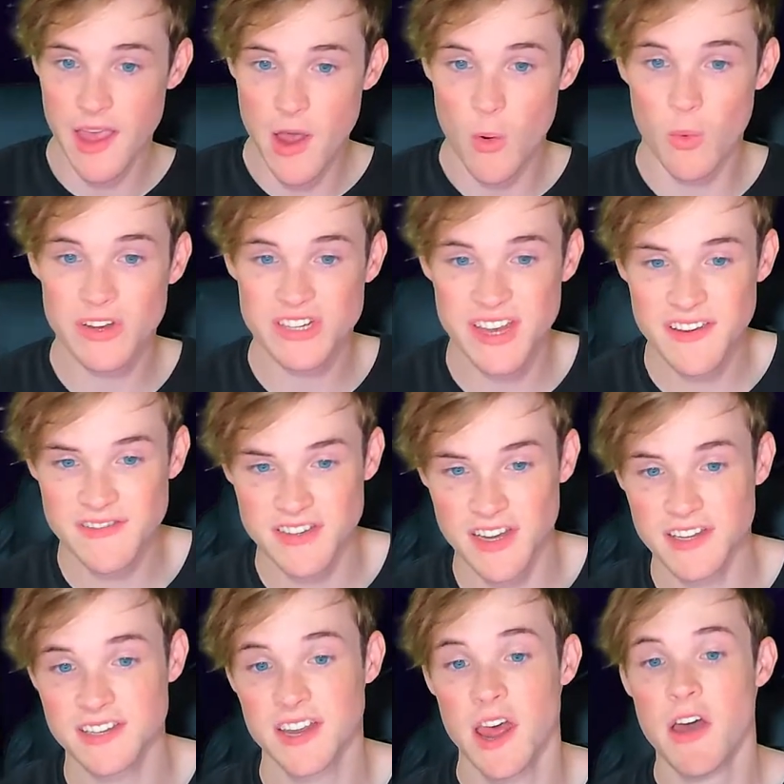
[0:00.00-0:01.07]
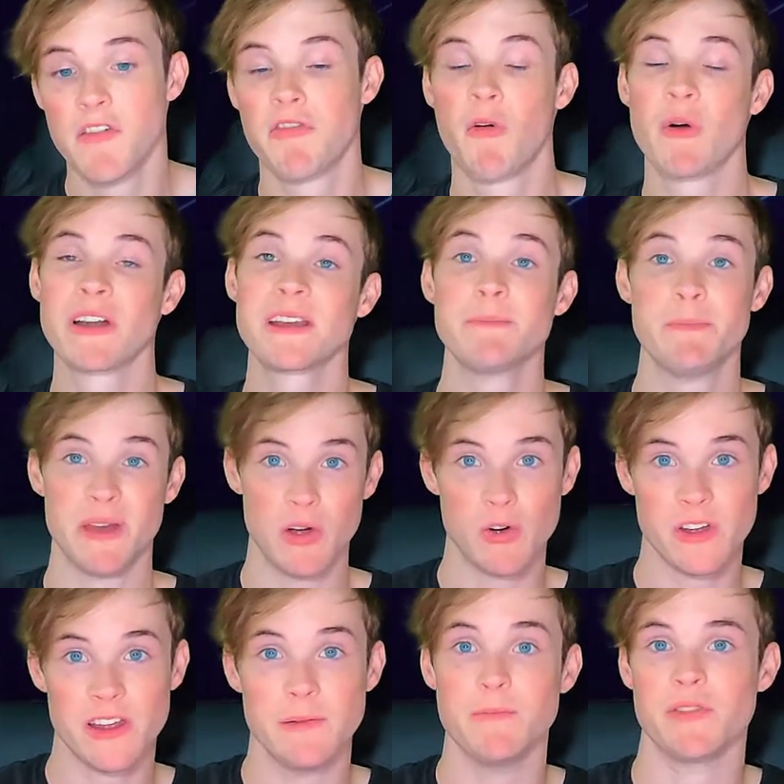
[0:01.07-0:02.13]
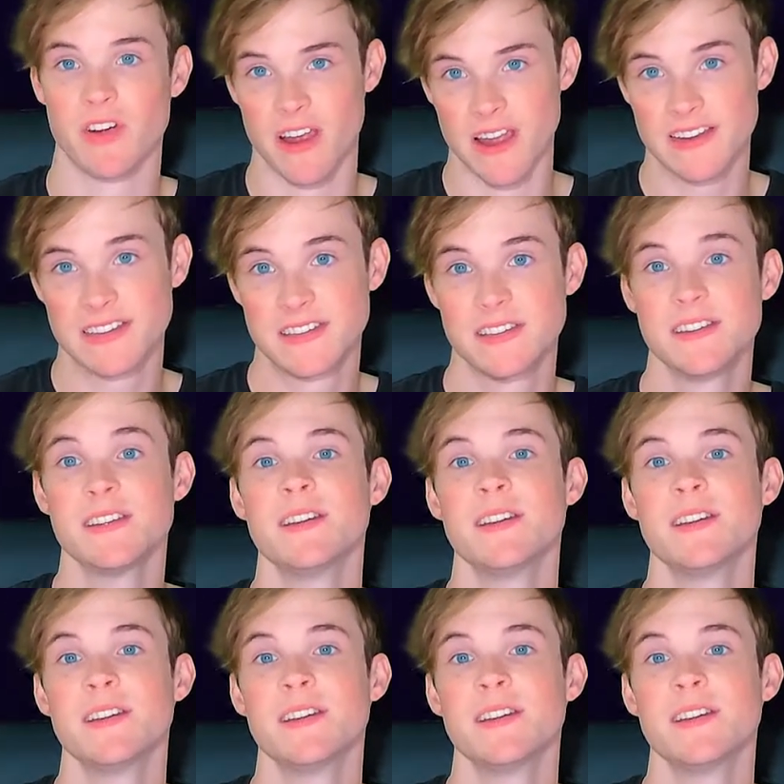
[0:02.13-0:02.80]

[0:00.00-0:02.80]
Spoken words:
which gives us 40 billion bricks,